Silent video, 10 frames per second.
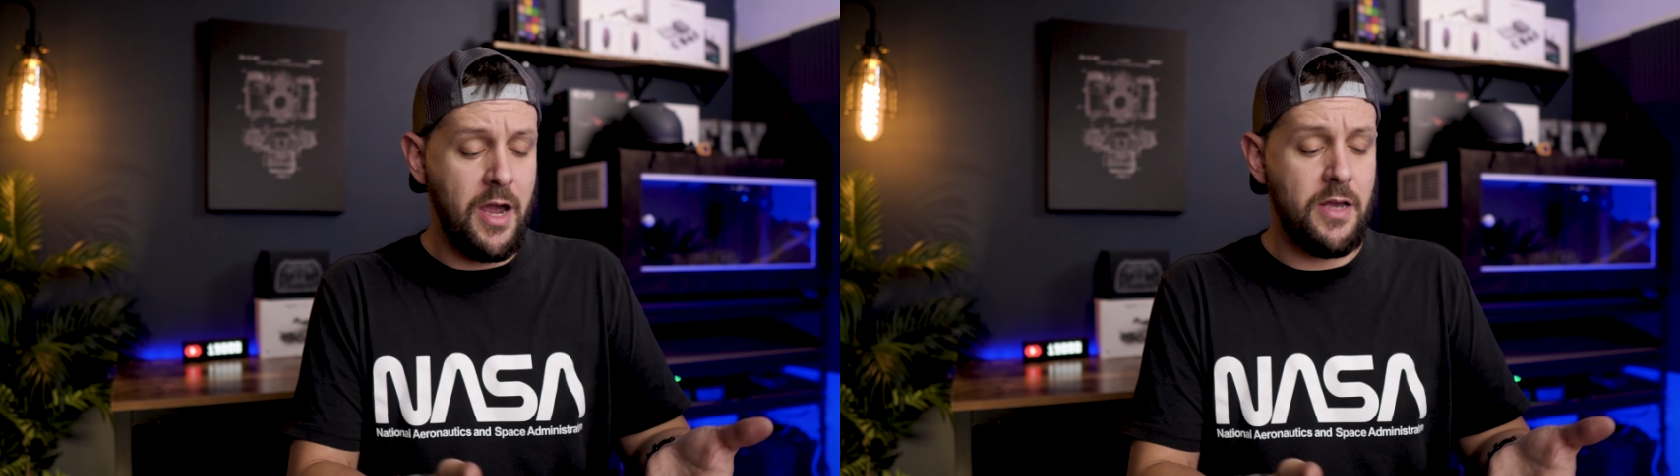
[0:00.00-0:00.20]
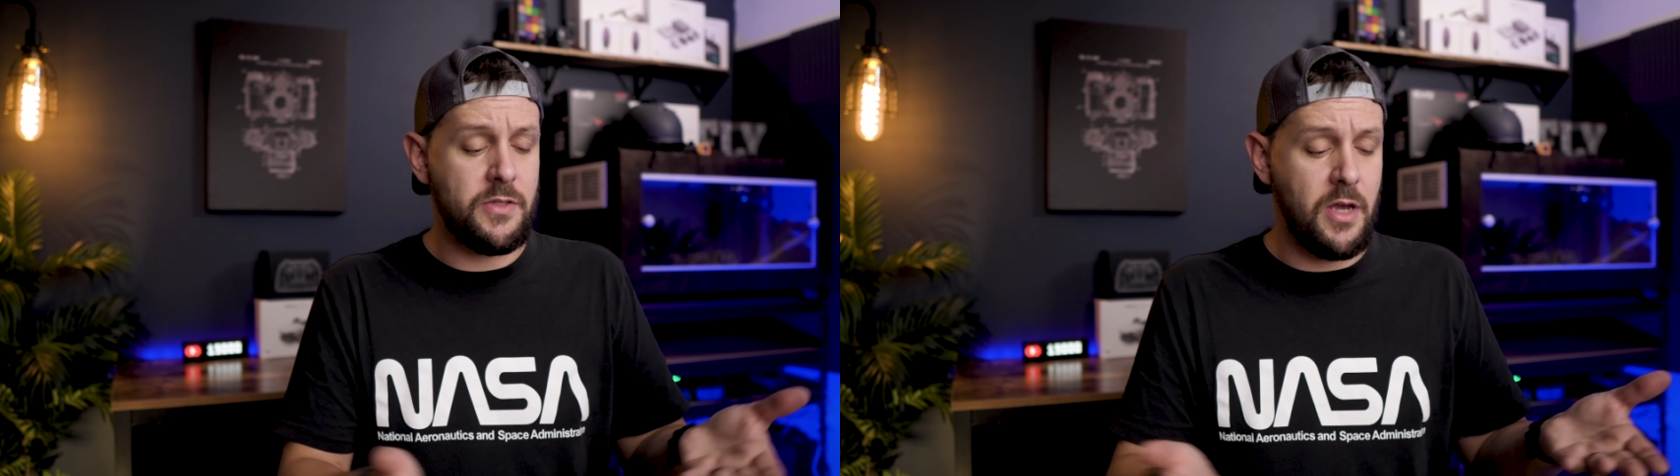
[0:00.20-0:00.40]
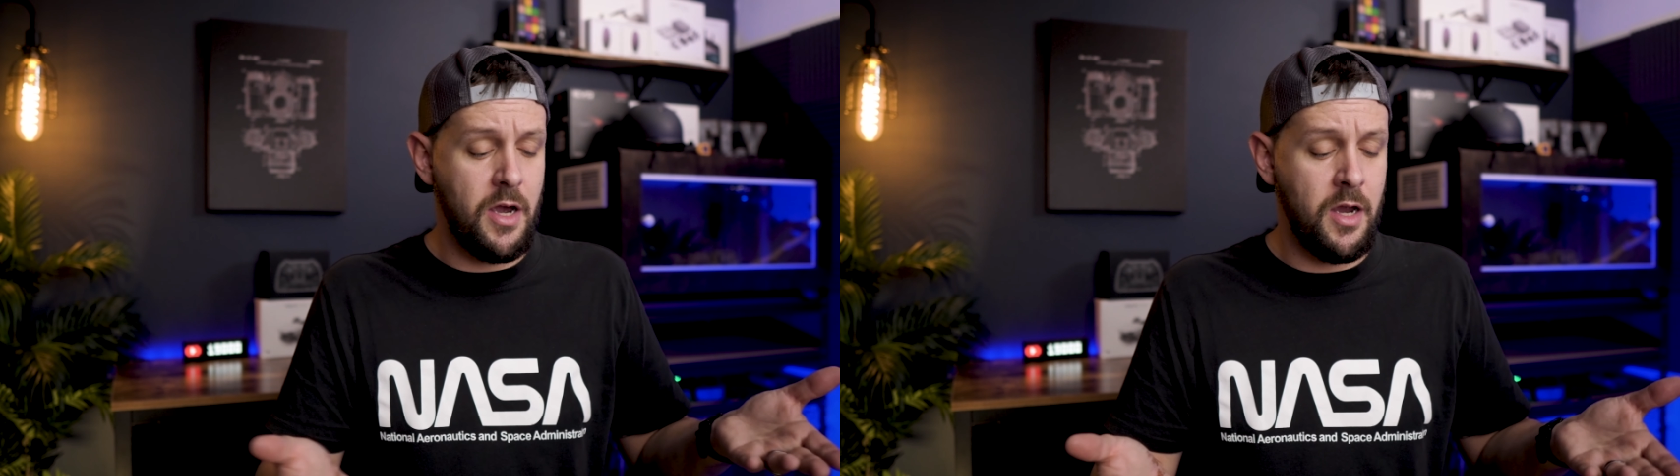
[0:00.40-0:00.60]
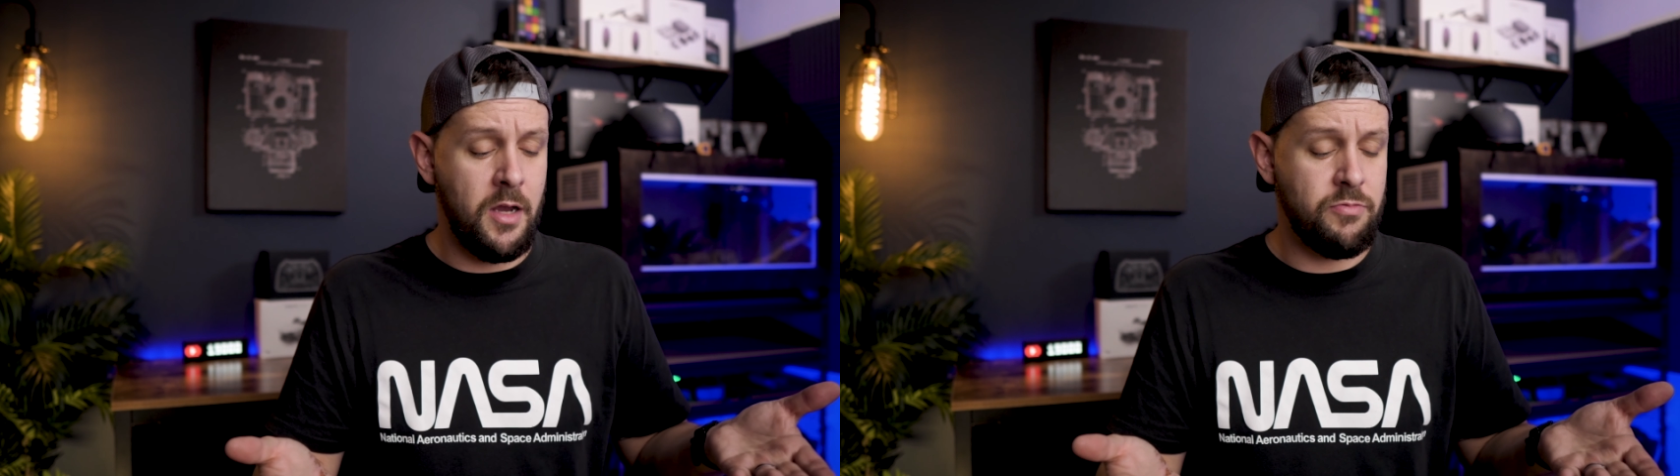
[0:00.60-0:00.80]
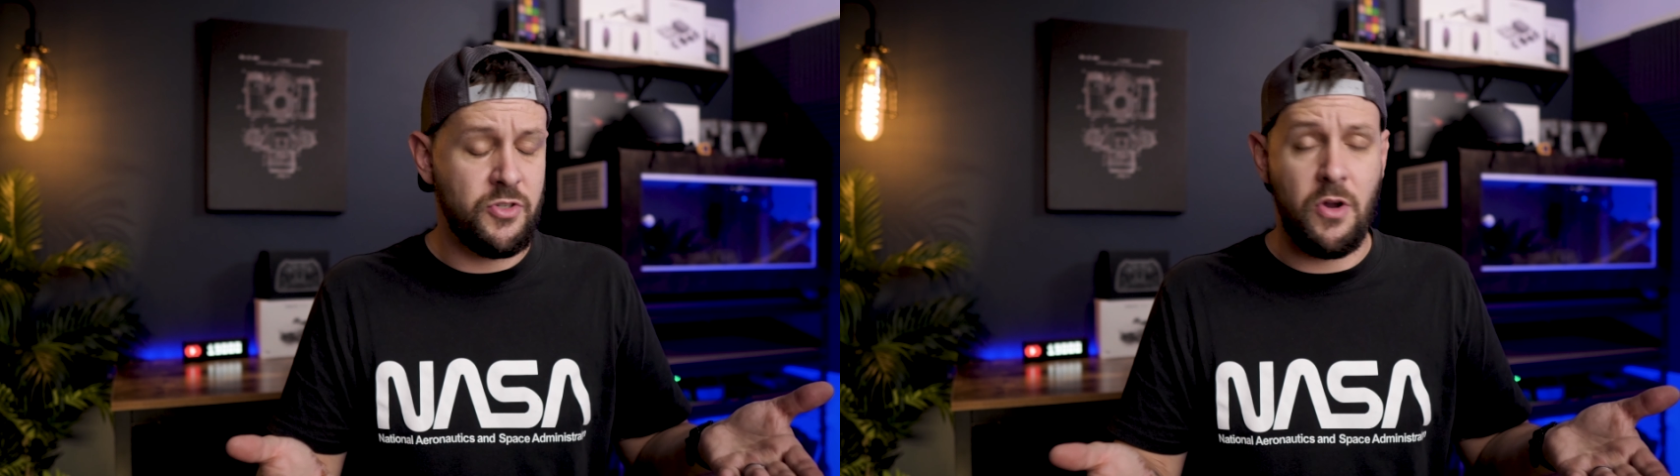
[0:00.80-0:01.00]
as
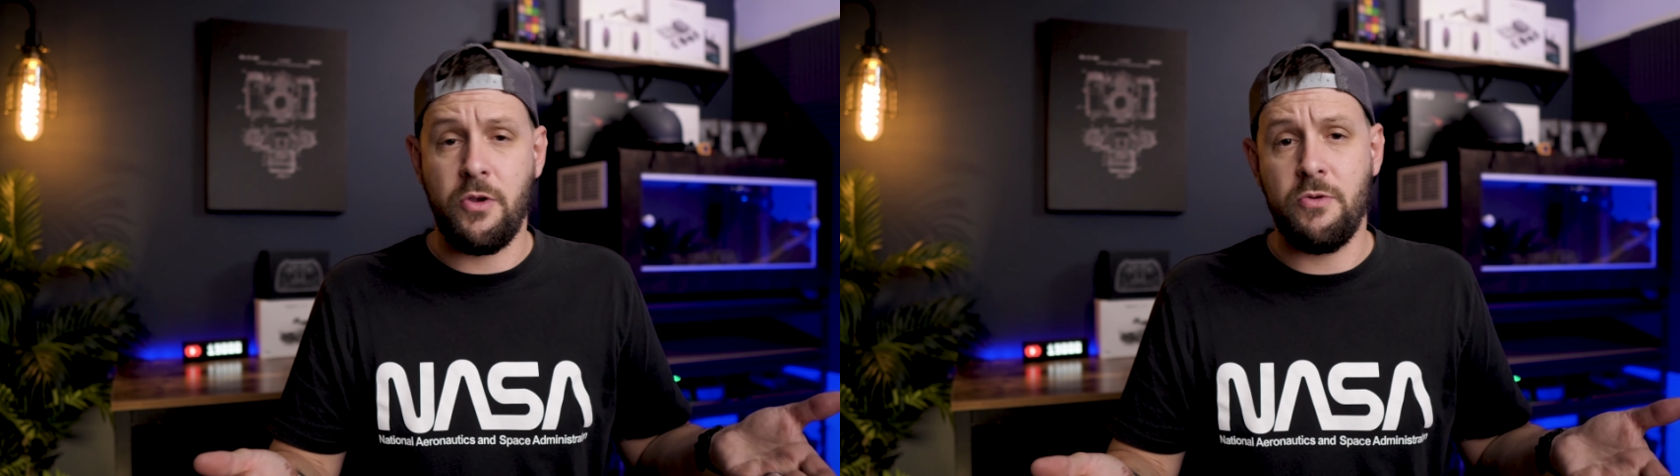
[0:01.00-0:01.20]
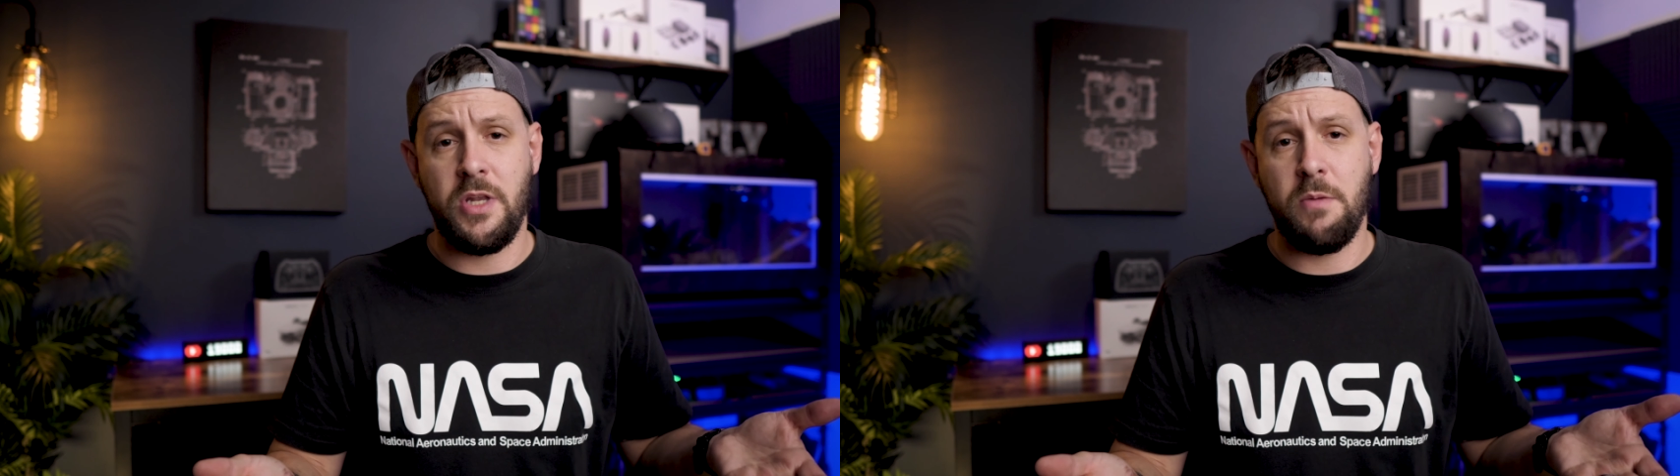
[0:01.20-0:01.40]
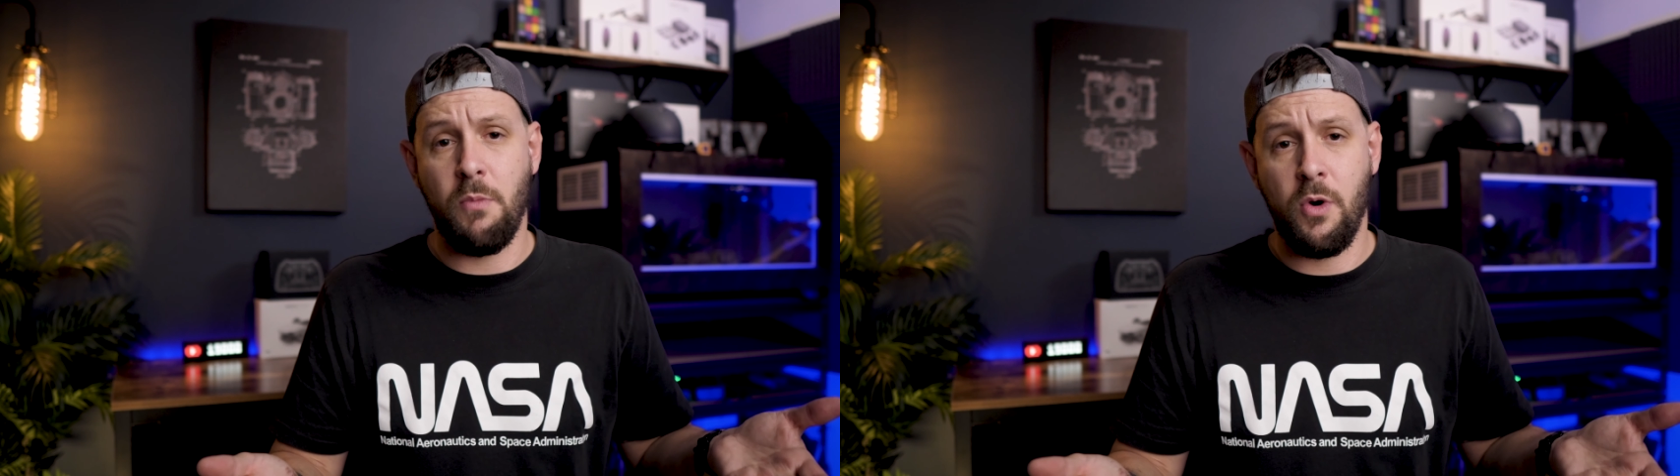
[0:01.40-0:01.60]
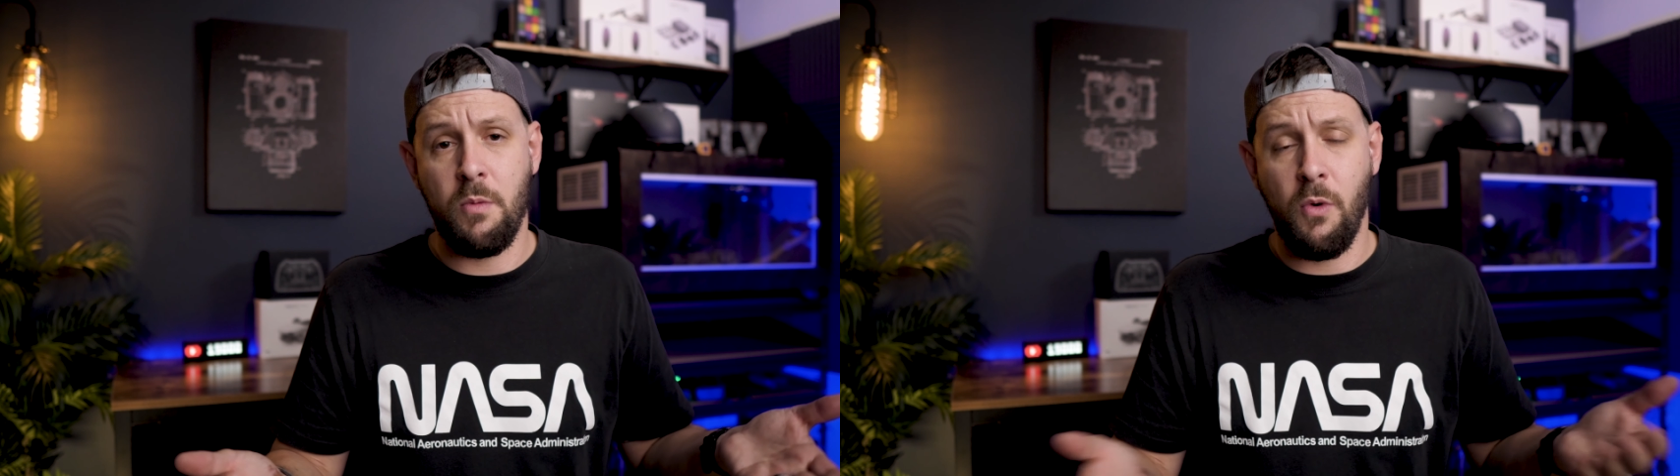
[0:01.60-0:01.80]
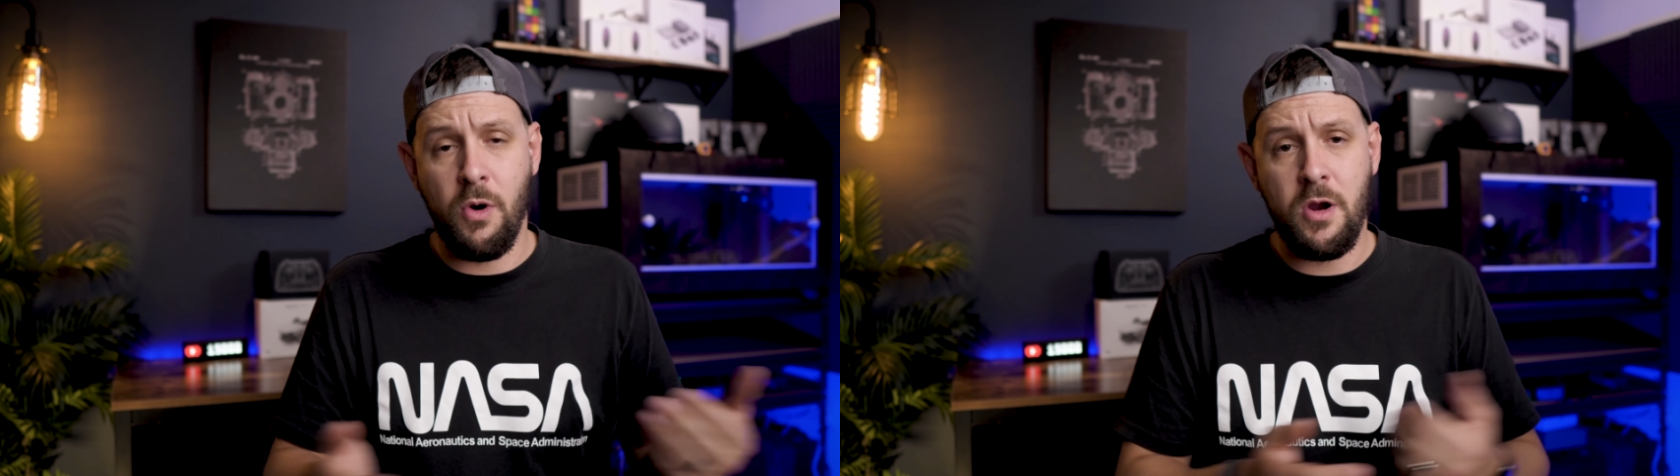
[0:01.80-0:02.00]
I start using it more
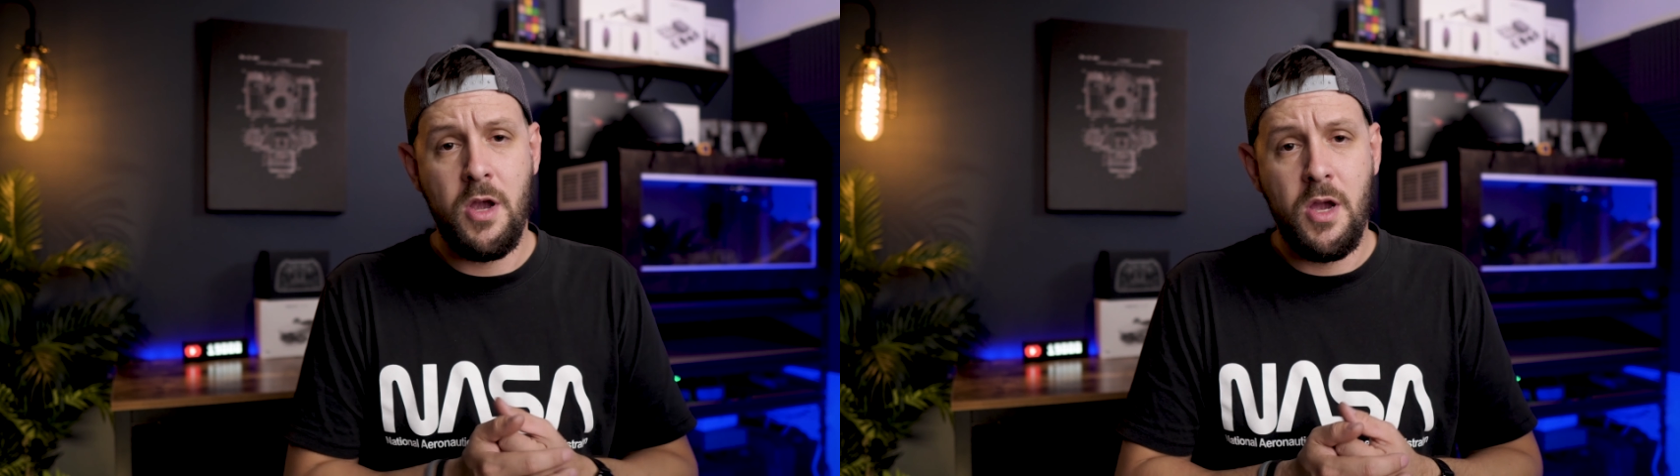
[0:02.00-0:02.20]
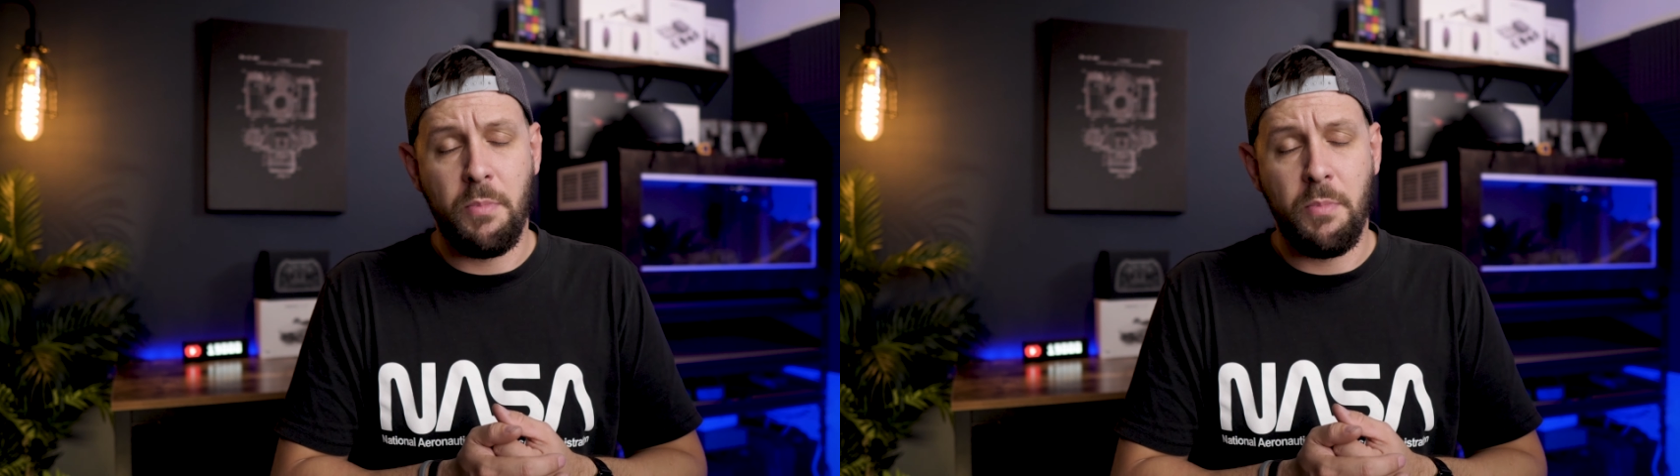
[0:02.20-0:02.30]
and more,